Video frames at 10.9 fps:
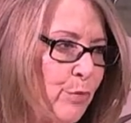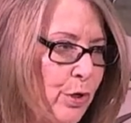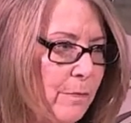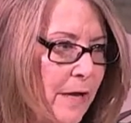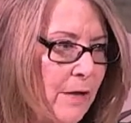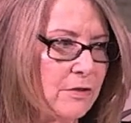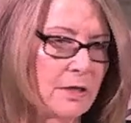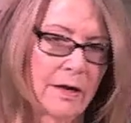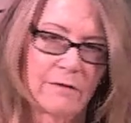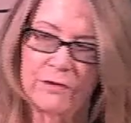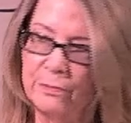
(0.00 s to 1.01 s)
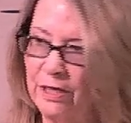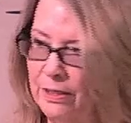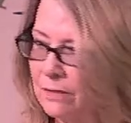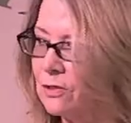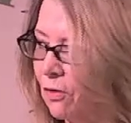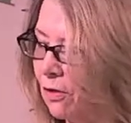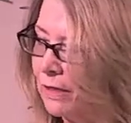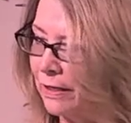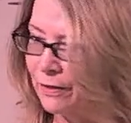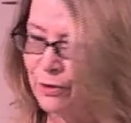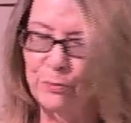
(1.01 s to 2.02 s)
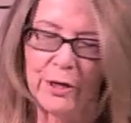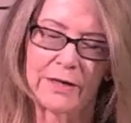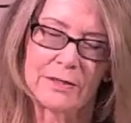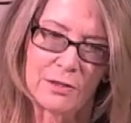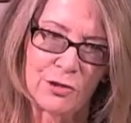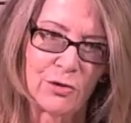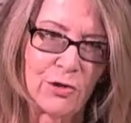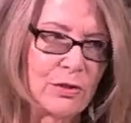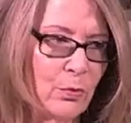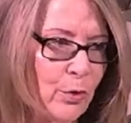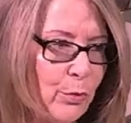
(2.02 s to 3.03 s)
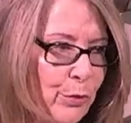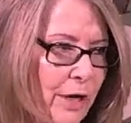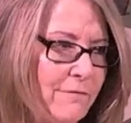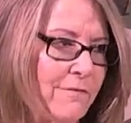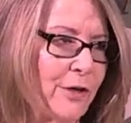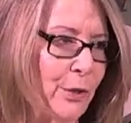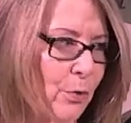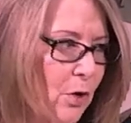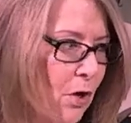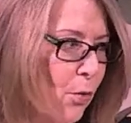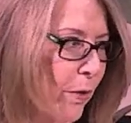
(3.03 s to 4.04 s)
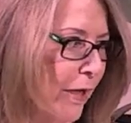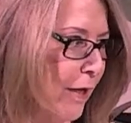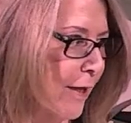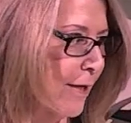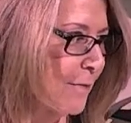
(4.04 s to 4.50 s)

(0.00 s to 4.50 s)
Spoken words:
put them out to everybody, to all the other practitioners, and we'll pray for you all week.